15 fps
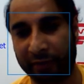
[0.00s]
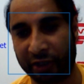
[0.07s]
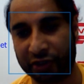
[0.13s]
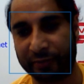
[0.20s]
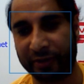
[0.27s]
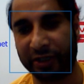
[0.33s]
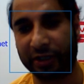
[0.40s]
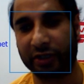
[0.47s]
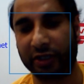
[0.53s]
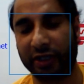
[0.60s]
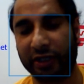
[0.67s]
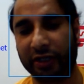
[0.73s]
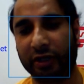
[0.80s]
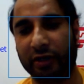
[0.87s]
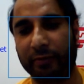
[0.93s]
management,
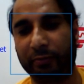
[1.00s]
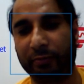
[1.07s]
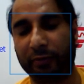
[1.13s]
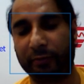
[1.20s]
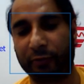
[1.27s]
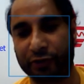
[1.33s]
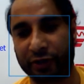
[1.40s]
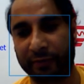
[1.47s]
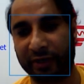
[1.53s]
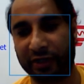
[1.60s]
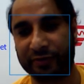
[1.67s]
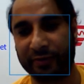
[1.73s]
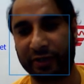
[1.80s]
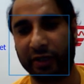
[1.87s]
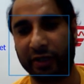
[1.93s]
like project
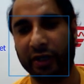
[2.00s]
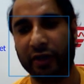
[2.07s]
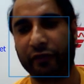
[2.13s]
management.